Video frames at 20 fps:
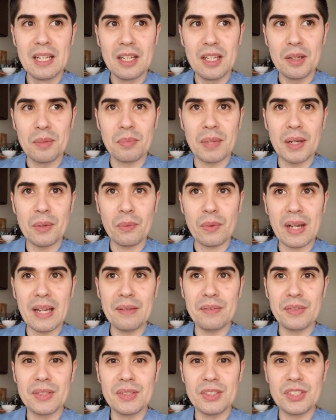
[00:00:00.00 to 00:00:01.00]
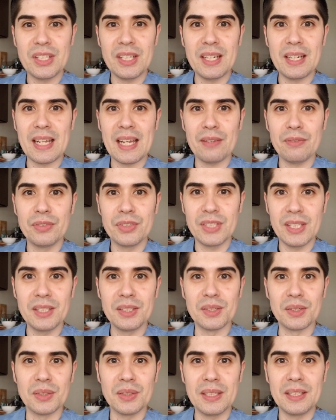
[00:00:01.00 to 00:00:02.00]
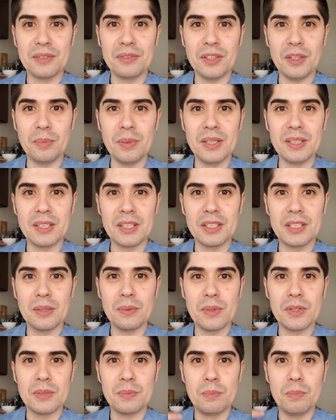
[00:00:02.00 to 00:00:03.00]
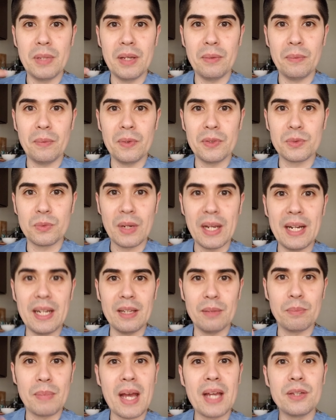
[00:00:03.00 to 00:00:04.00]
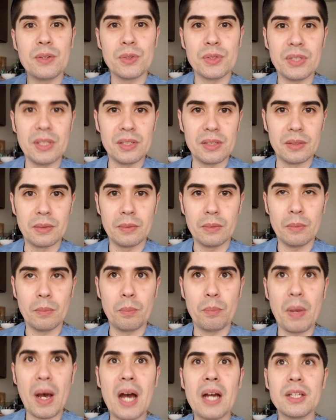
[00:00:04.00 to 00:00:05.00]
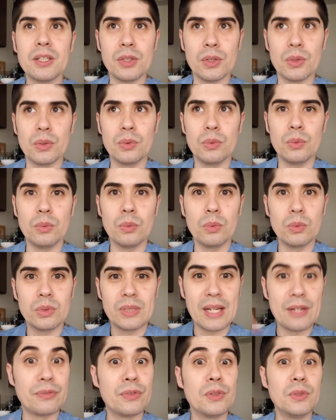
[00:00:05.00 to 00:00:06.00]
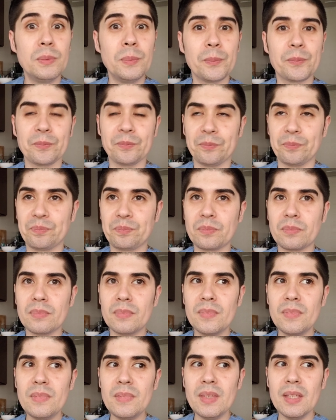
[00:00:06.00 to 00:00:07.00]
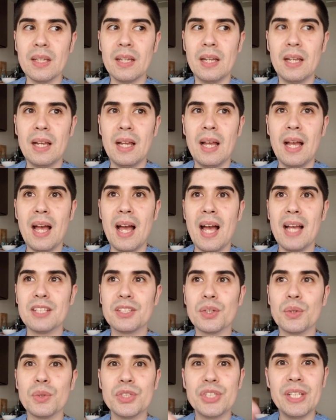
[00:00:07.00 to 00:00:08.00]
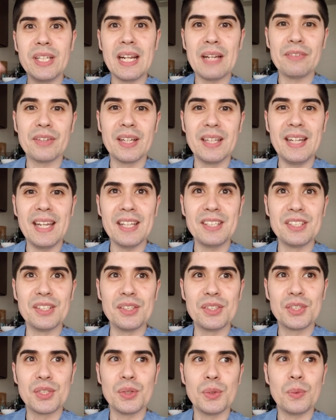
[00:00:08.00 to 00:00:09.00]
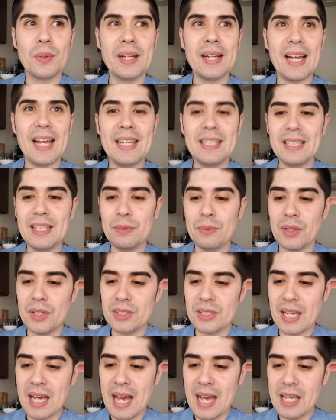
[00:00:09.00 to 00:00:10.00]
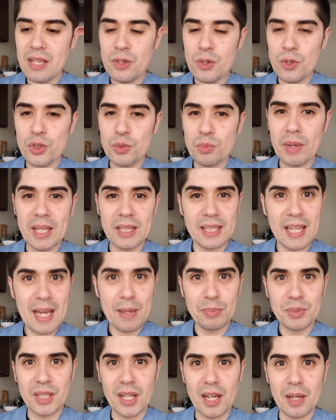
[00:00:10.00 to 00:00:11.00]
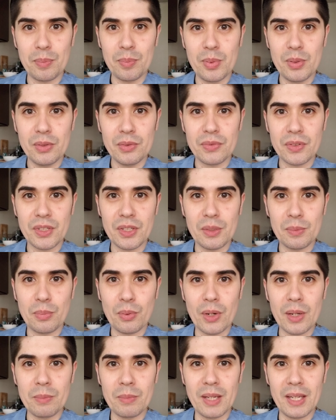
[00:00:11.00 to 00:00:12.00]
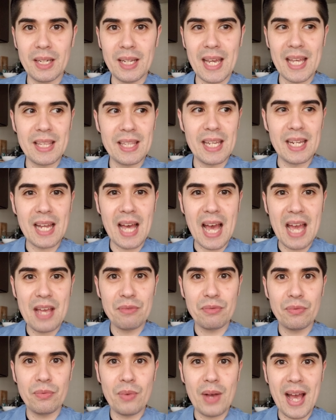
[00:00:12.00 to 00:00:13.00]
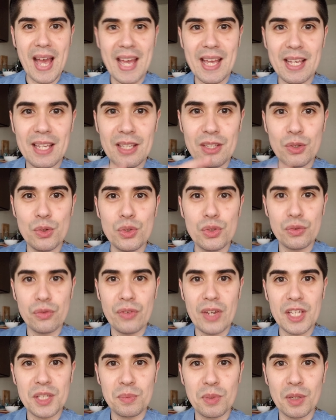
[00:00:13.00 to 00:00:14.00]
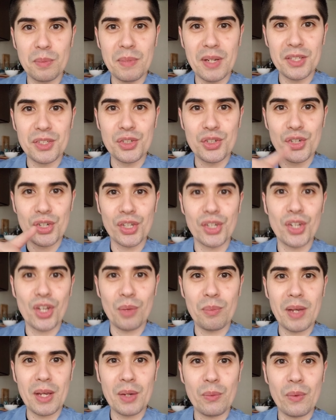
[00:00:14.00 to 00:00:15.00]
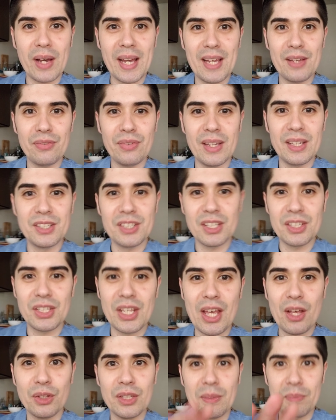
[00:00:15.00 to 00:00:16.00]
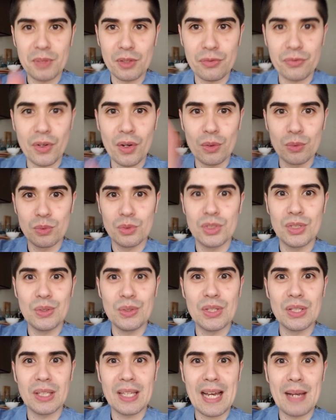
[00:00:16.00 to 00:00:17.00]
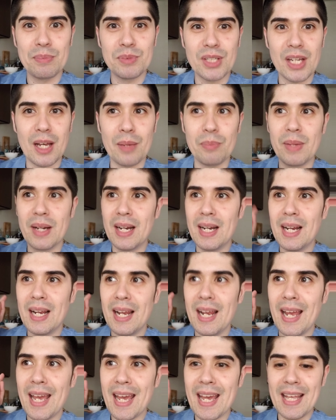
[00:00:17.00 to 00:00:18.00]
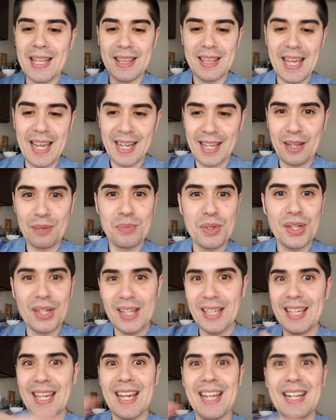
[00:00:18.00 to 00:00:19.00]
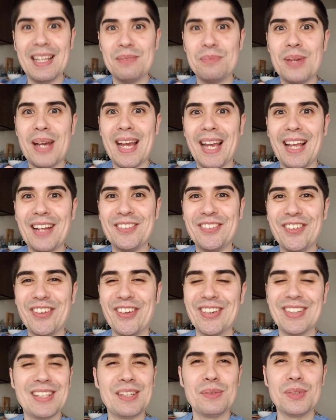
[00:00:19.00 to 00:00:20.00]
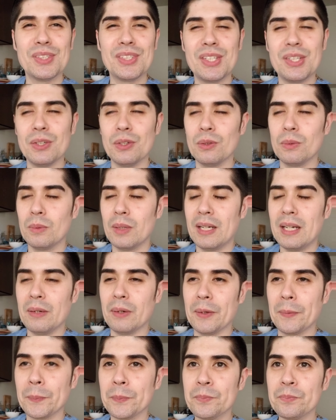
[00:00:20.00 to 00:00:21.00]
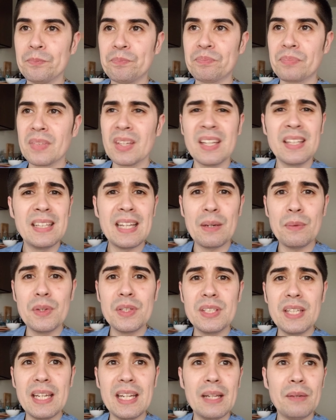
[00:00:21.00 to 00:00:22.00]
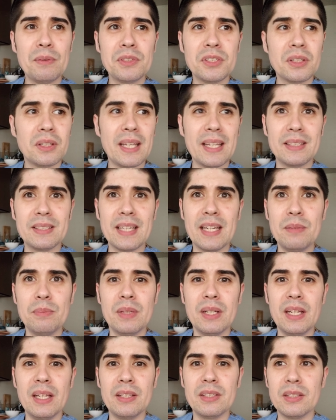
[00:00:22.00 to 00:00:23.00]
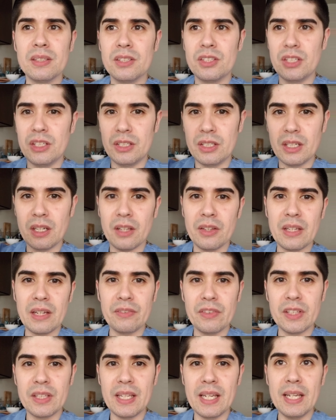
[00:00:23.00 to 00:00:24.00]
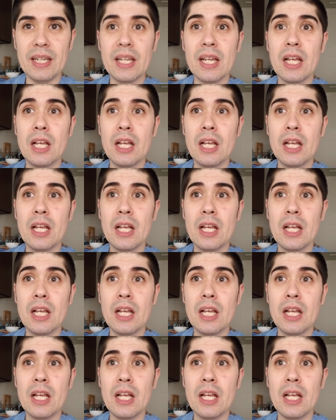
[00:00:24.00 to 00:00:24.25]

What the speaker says: My wife's she didn't have signal in the Philippines because it was raining, Baguio season, Baguio, typhoon. So she didn't have connection. So what I did was I used laptop for the appointment, and then I used Facebook Messenger to call my wife and just held up the phone to the laptop, and they communicated back and forth. It was cute. Anyway, that was it. It took like 10 minutes. She did everything.